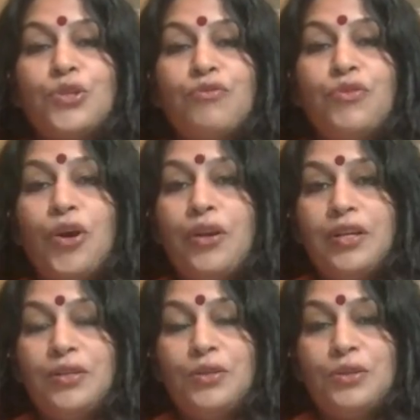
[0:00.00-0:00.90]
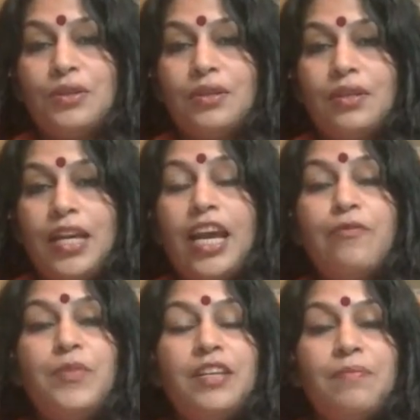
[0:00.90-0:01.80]
of knowledge
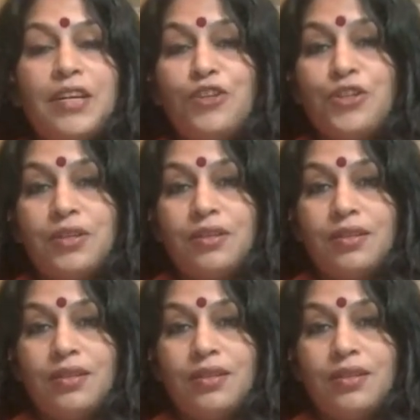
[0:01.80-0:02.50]
have been mentioned.